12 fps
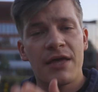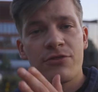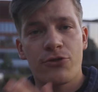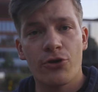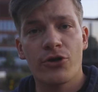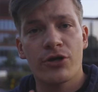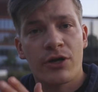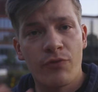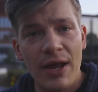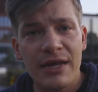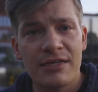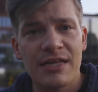a third
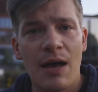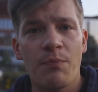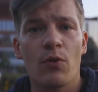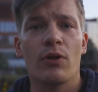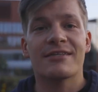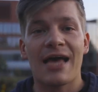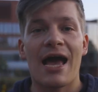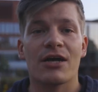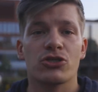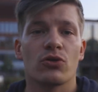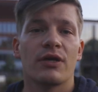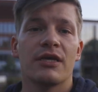great example is
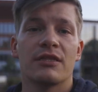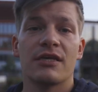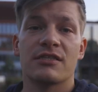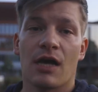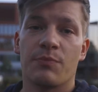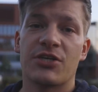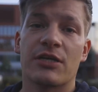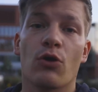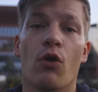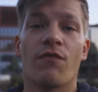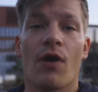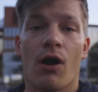actually the subject
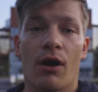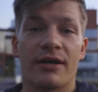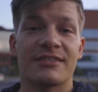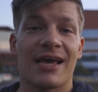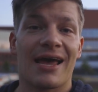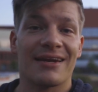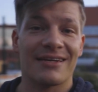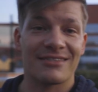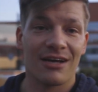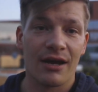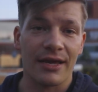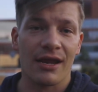of arts and
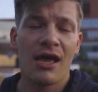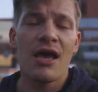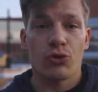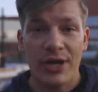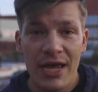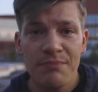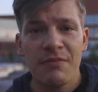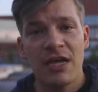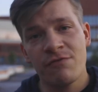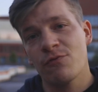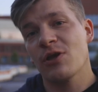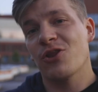design. So again,
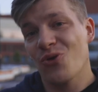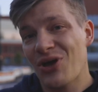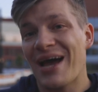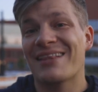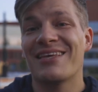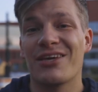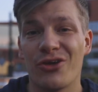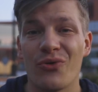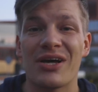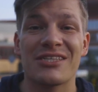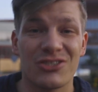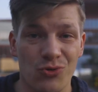if we look at the QS